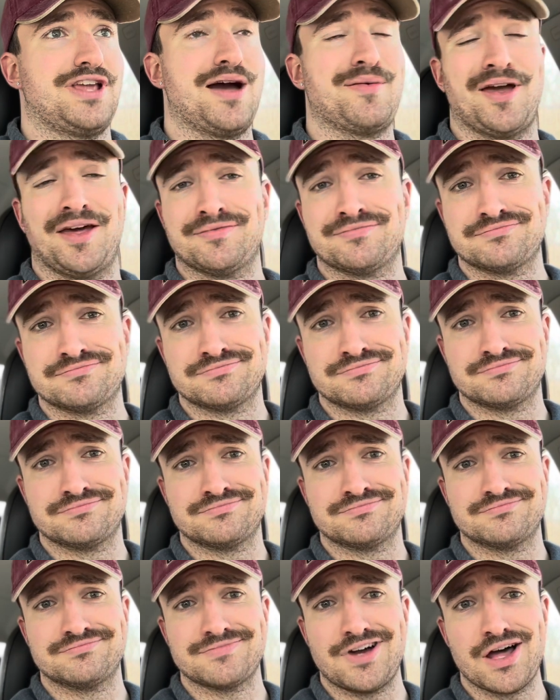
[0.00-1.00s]
yeah, man.
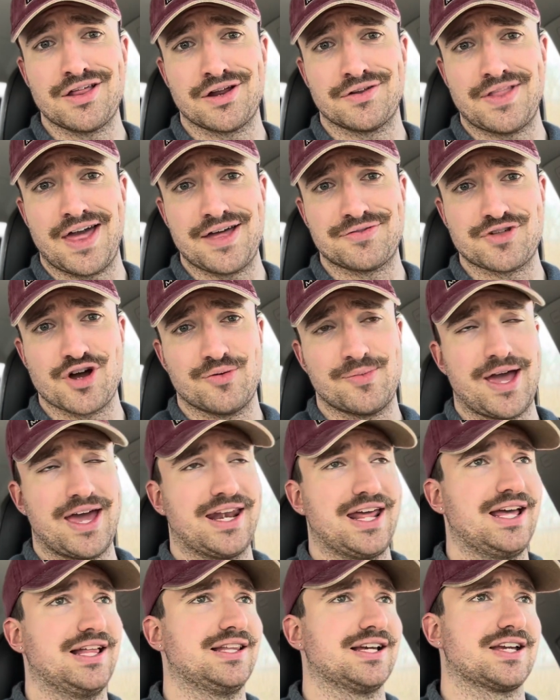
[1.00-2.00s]
Other than that, though,
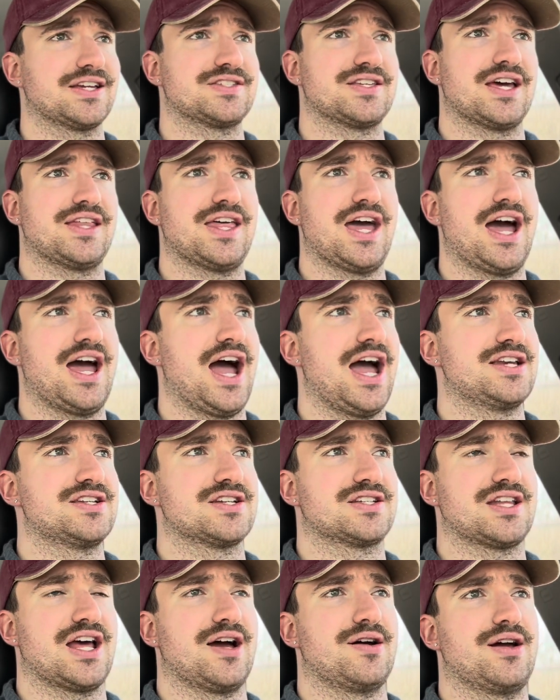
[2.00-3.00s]
man, like I said,
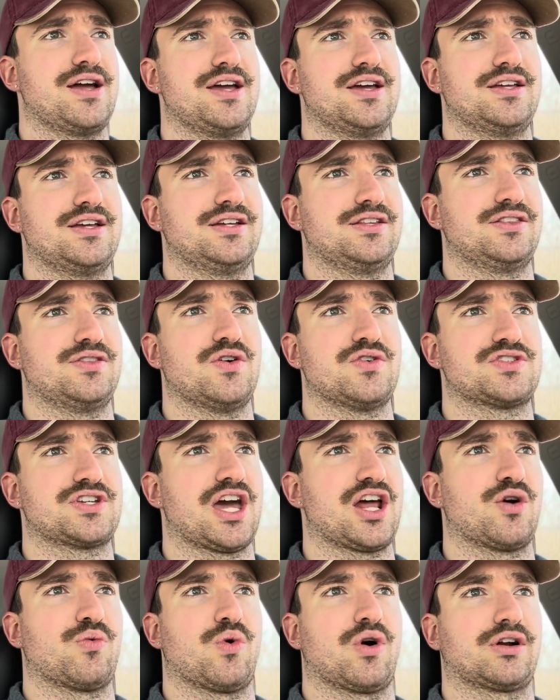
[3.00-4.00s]

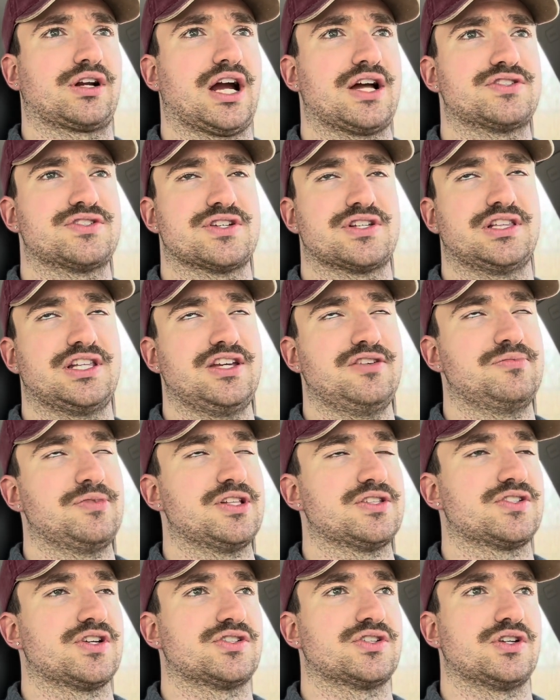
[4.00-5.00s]
those kind of workouts just
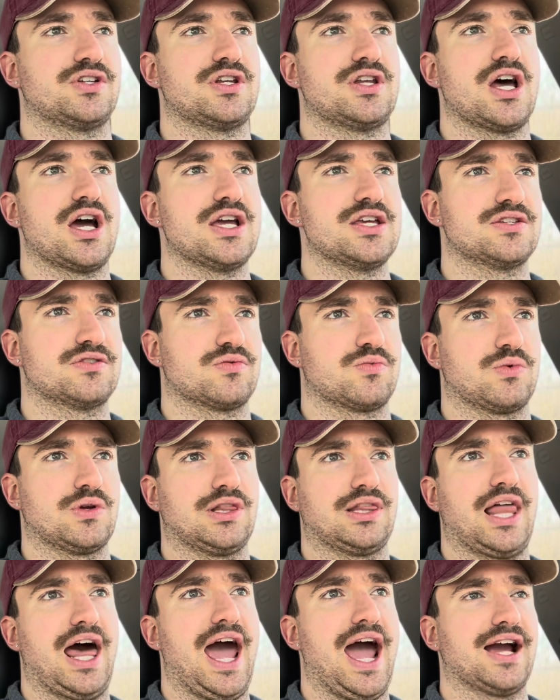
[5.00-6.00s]
leave me in such a nice,
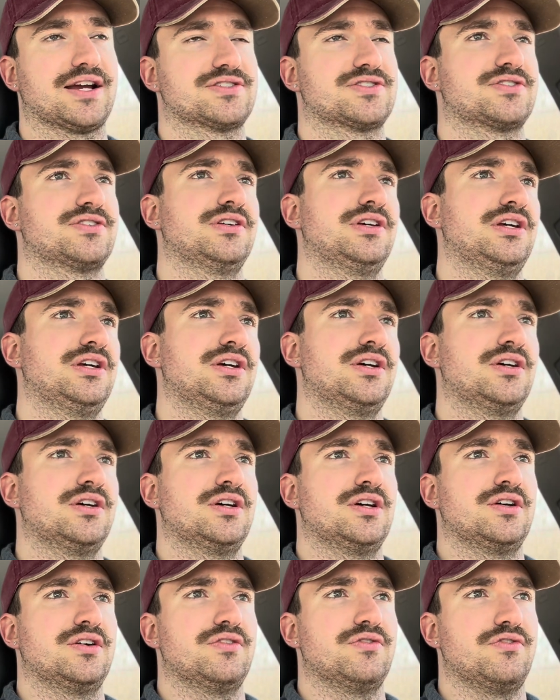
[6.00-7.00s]
relaxed,
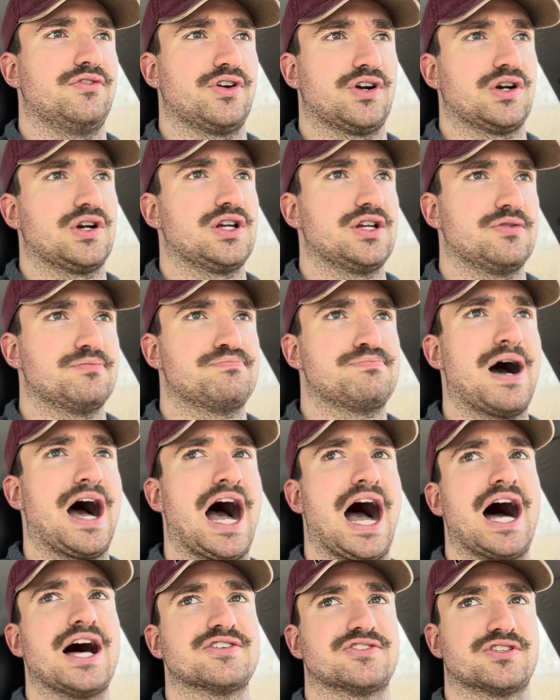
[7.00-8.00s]
very
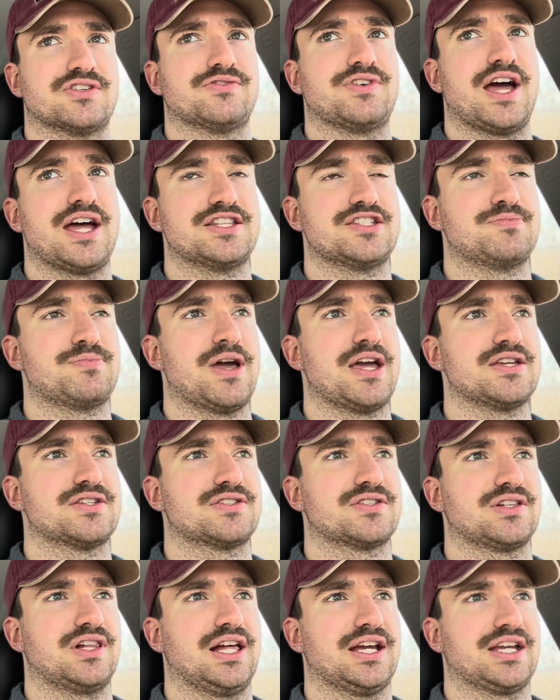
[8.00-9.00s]
positive
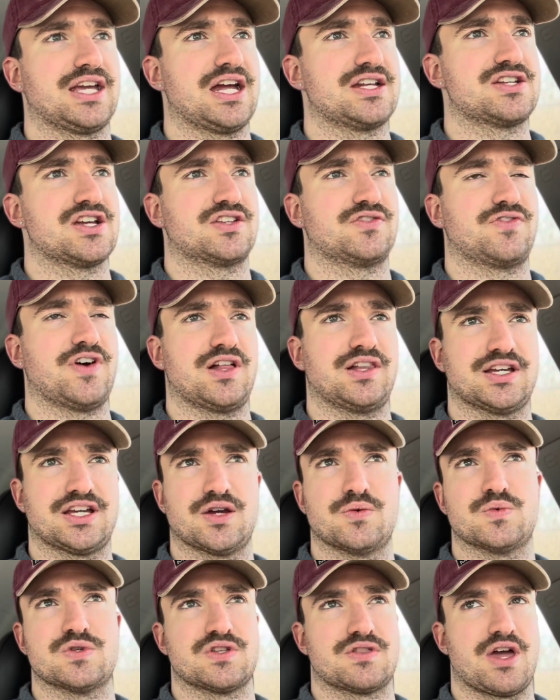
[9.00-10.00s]
headspace. Like I just felt
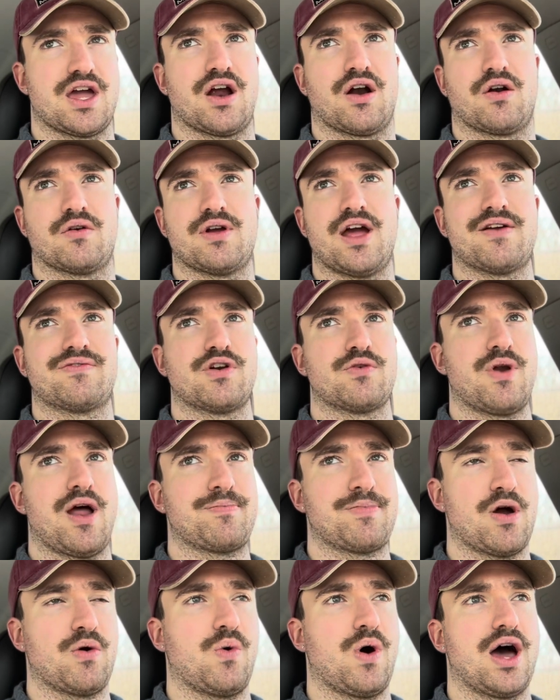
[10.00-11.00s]
like it was there. Every
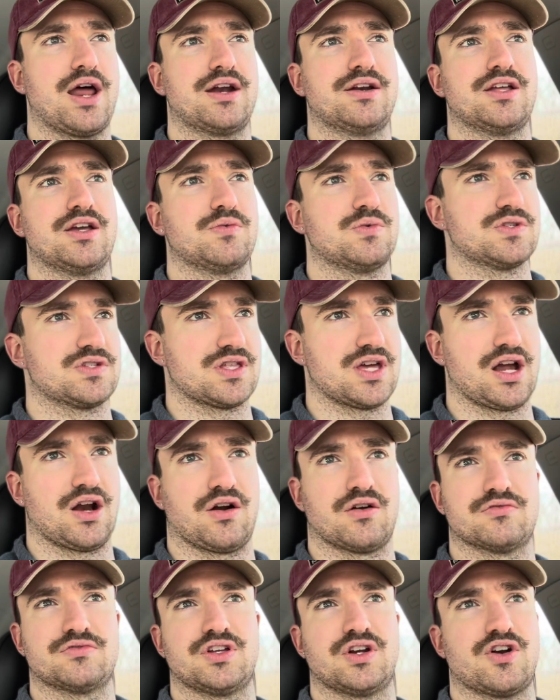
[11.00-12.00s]
rep I wanted, it was
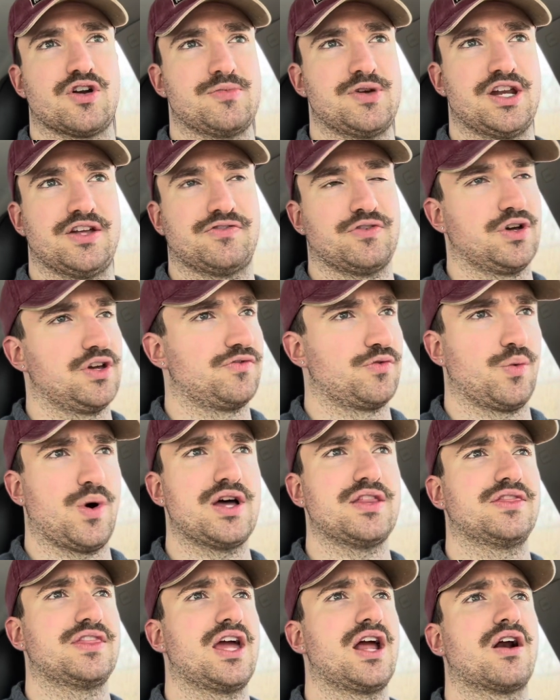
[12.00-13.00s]
there. You know what I mean? If it
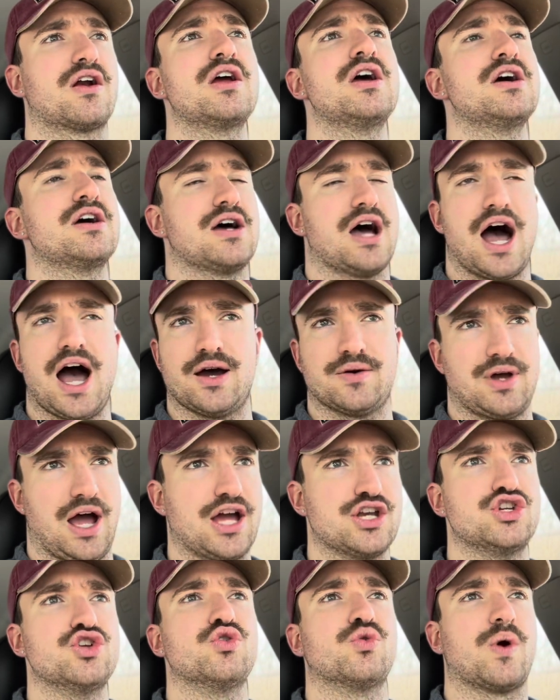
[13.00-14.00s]
wasn't there,
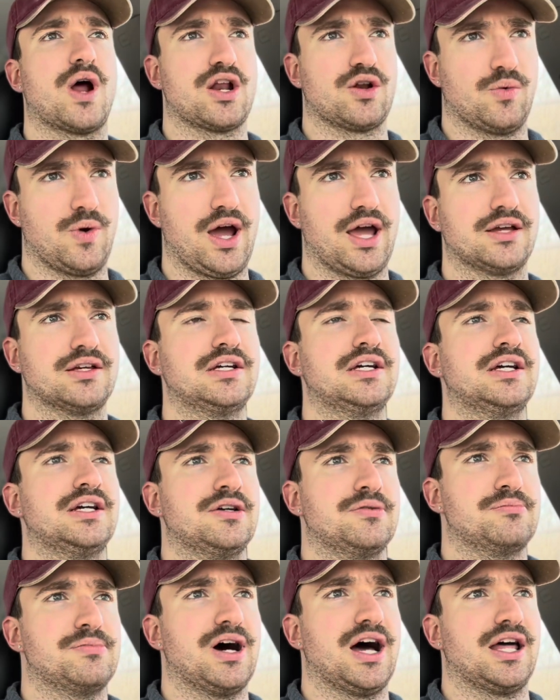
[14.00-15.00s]
I knew right away.
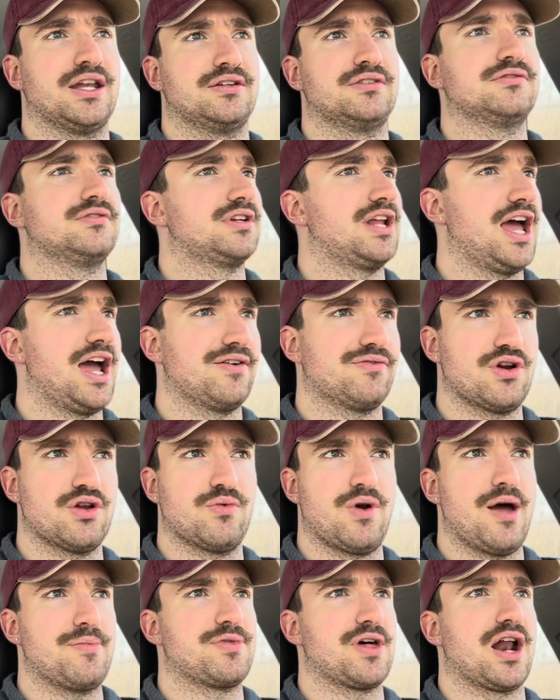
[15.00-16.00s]
But
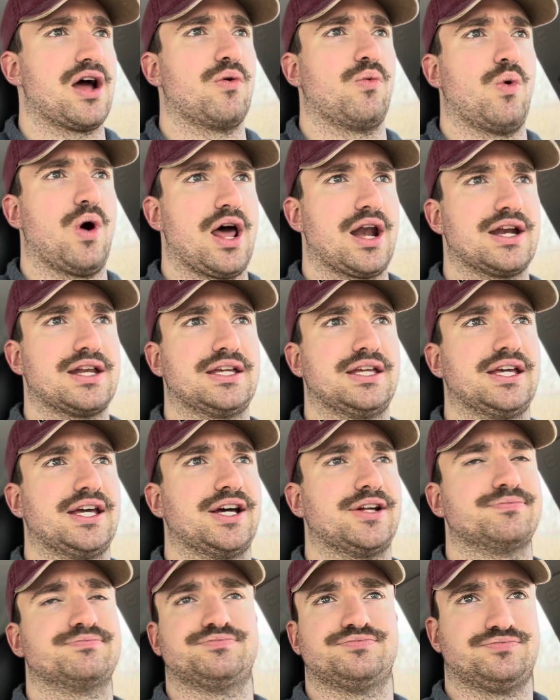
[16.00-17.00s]
every rep that I wanted to
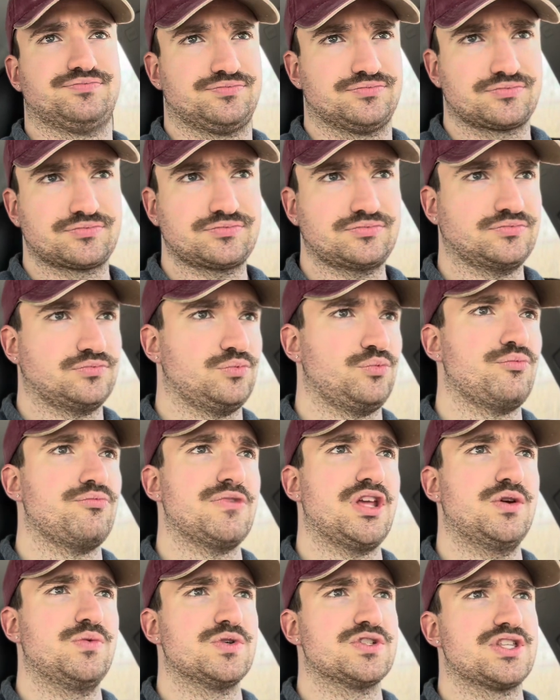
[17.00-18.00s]
get,
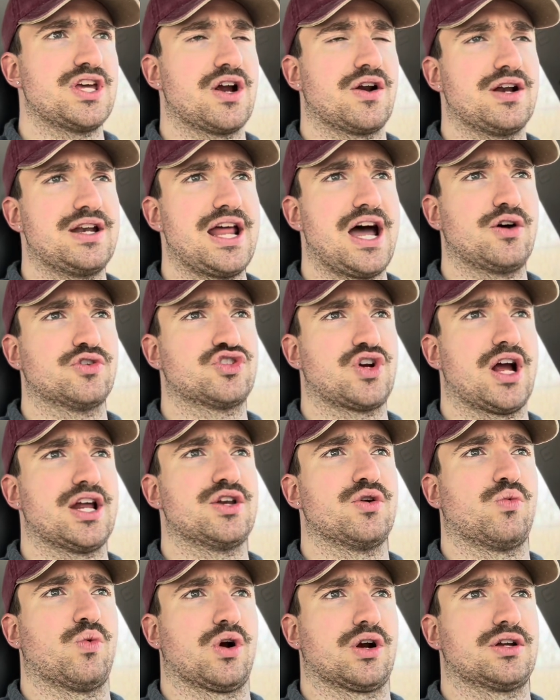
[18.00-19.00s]
it was there. And now
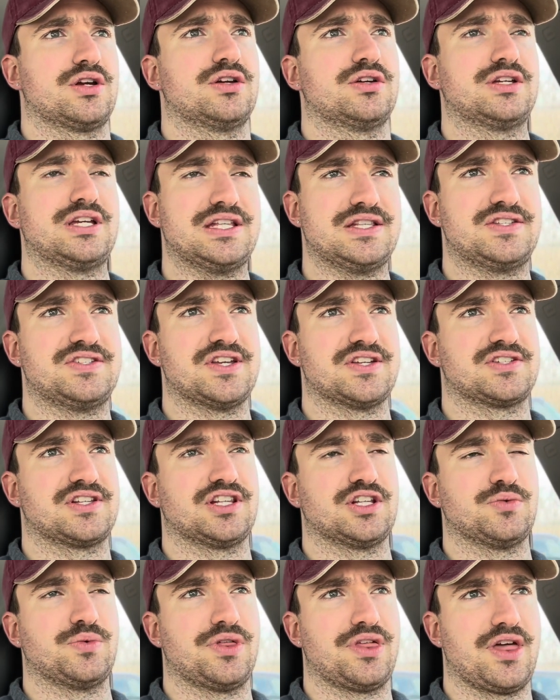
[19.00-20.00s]
trying to work
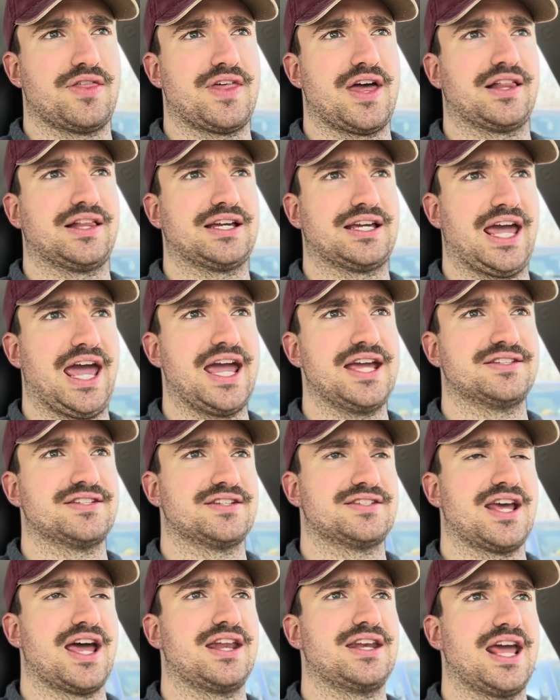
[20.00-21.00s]
consistently within that like
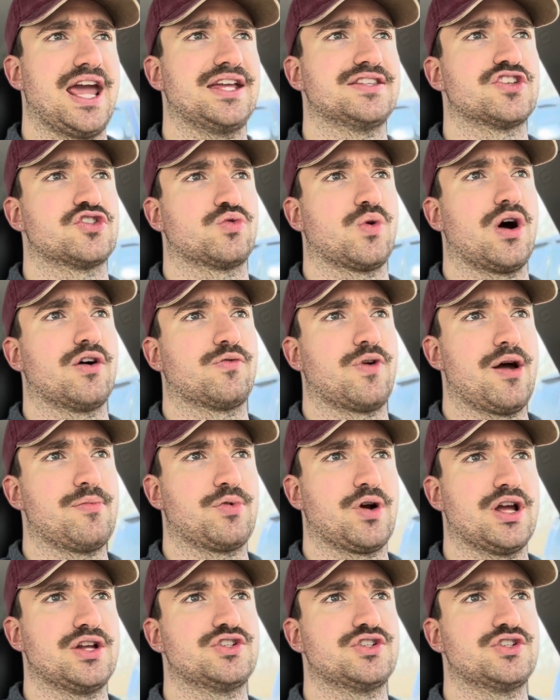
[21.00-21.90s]
8 to 10, 8 to 12 rep